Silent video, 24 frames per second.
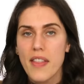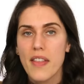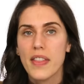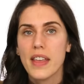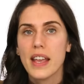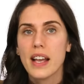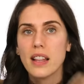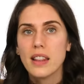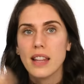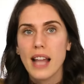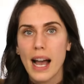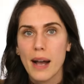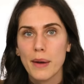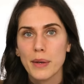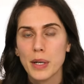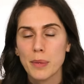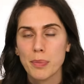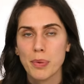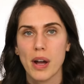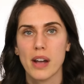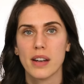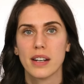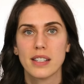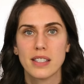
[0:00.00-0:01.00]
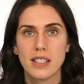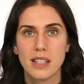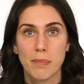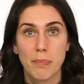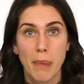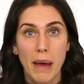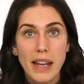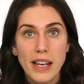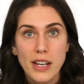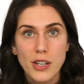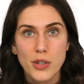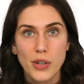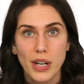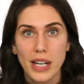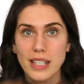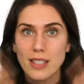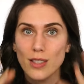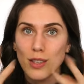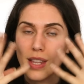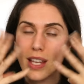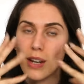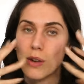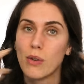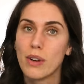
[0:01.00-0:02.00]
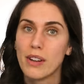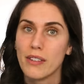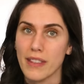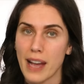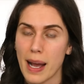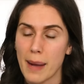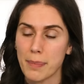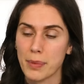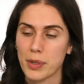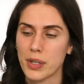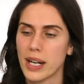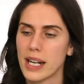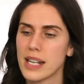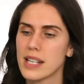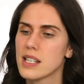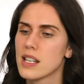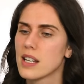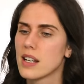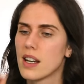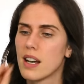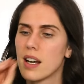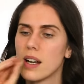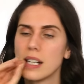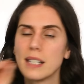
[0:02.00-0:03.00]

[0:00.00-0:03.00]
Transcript: then they allow your products to penetrate so they don't evaporate.